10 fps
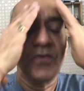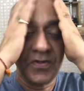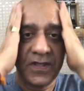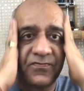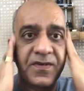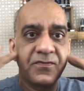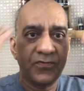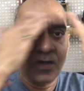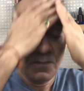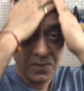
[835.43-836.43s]
you're suffering
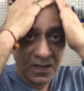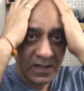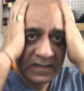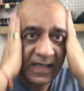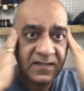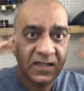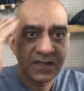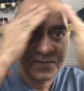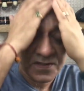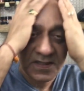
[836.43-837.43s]
from
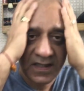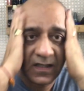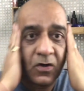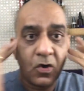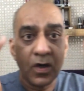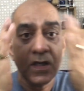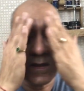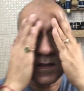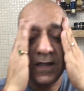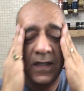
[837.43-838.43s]
sensitive skin, oily
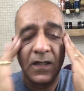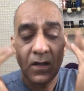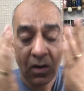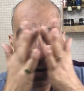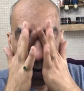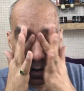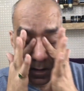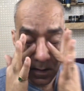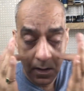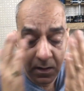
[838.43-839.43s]
skin
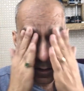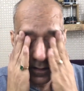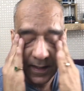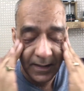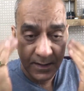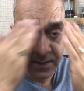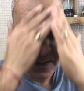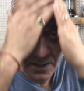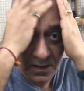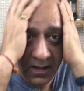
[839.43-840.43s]
or dry
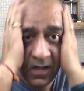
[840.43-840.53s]
skin,